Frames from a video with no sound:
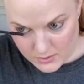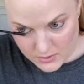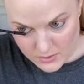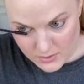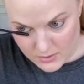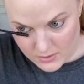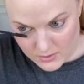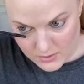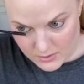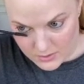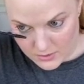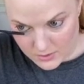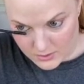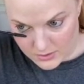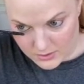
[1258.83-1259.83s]

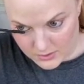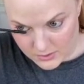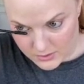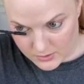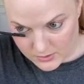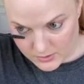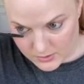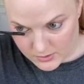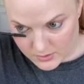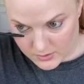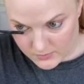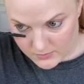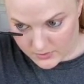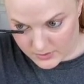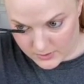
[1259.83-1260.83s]
I
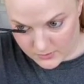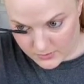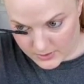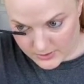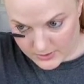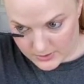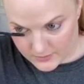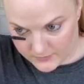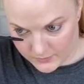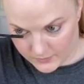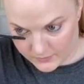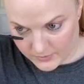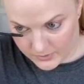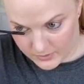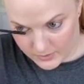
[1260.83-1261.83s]
really do like this
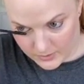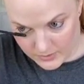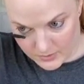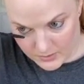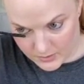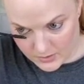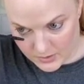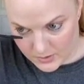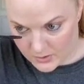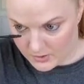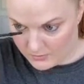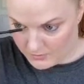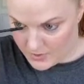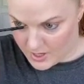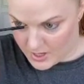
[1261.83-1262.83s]
formula,
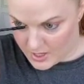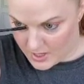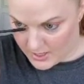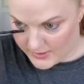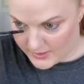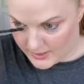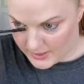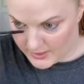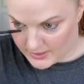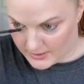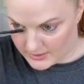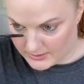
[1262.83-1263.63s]
but I think I did